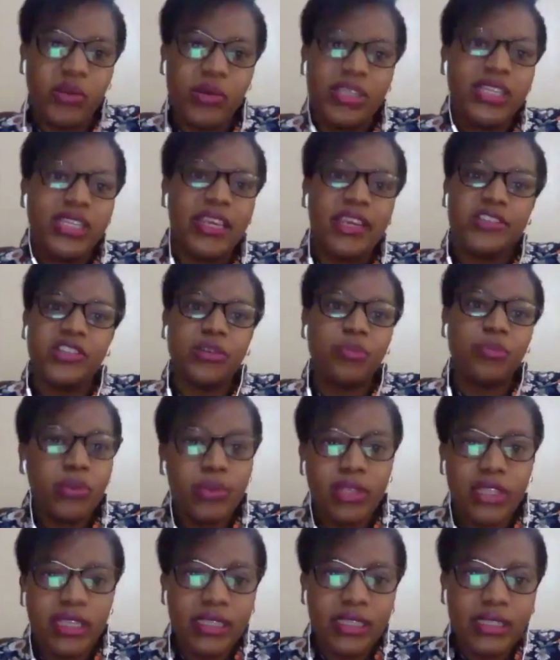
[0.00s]
I don't engage a
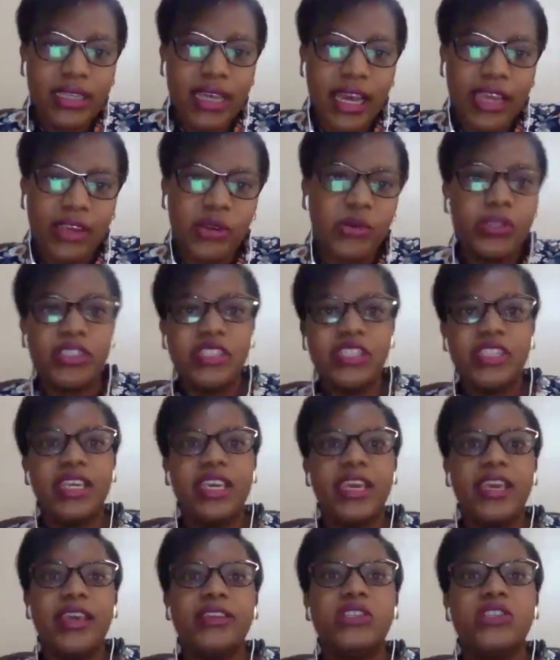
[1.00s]
bully. I don't
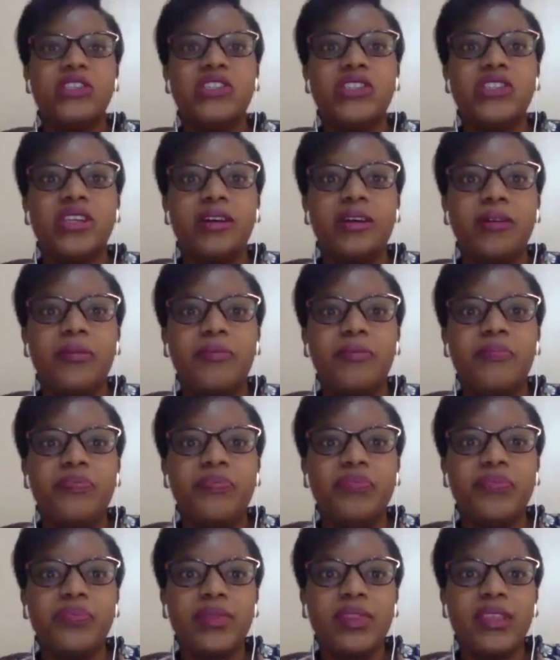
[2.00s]
engage.
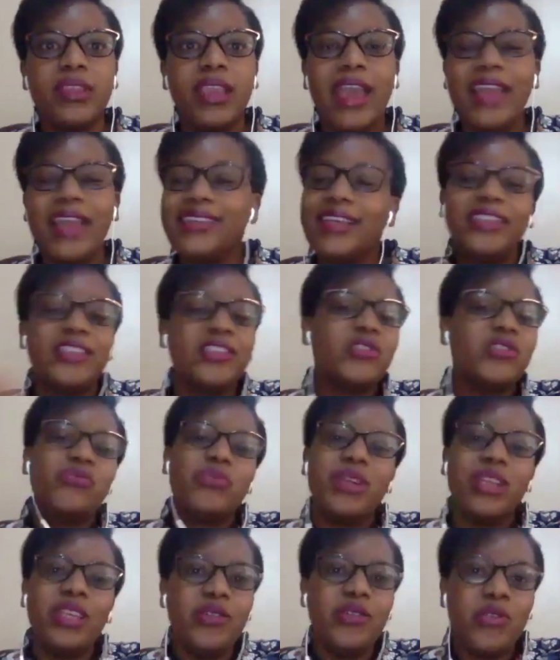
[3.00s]
I
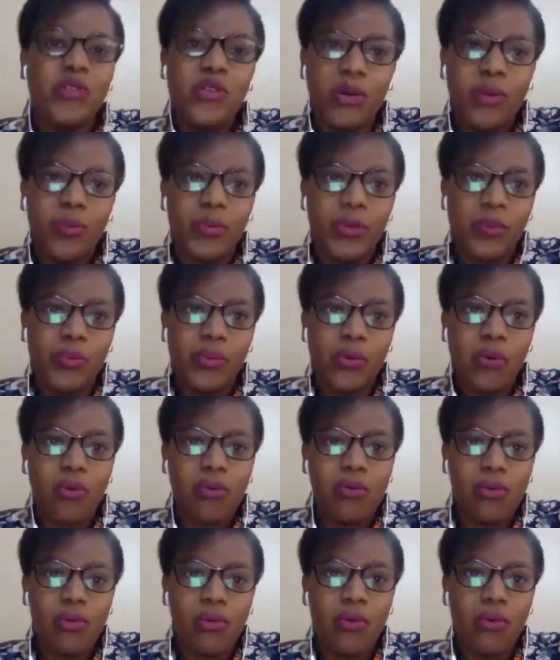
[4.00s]
just really ignore
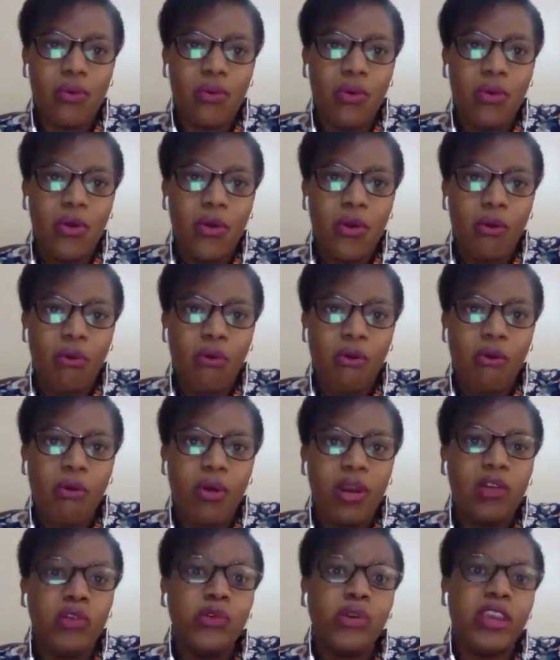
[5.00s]
people who
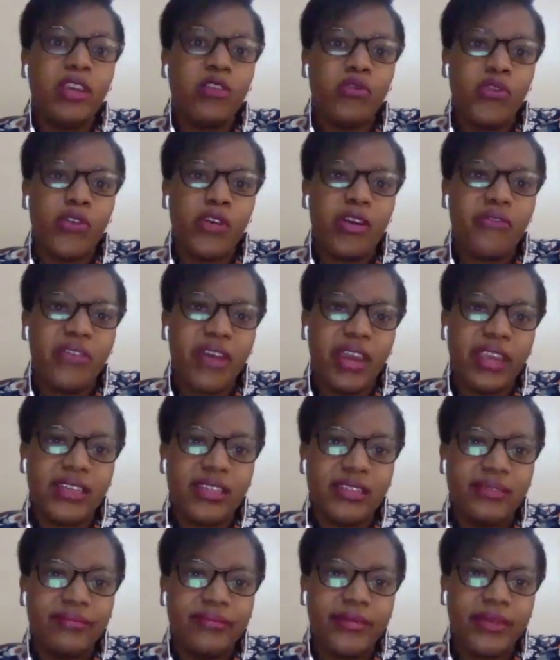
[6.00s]
are looking for a
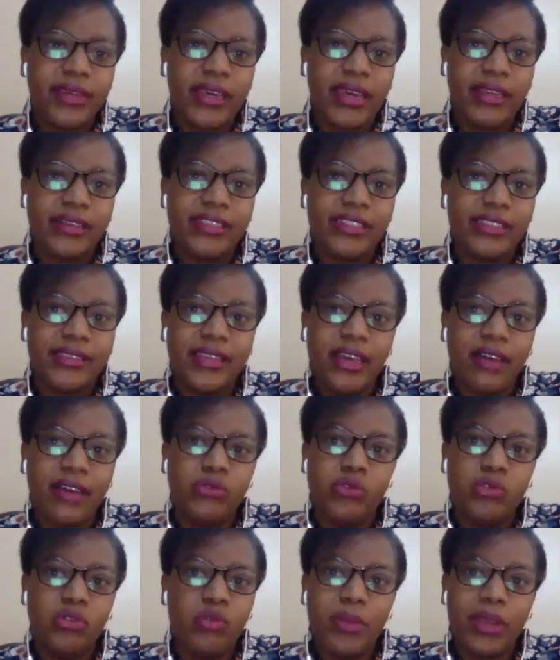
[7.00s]
fight. I just
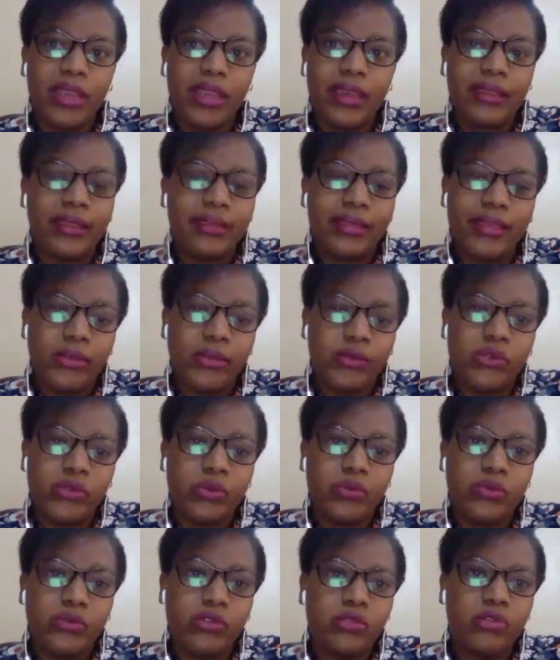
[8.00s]
have too many other things
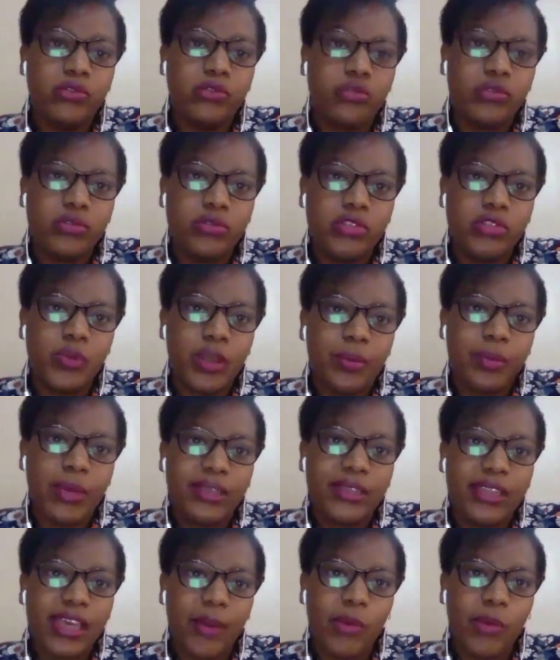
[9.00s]
to spend
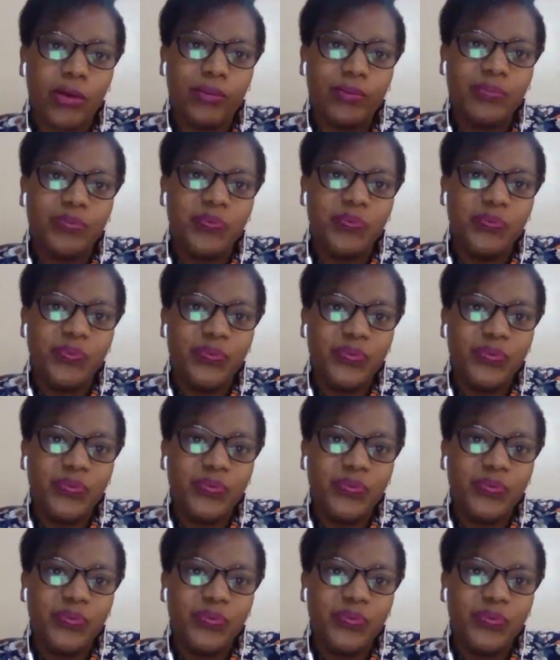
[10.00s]
my time on.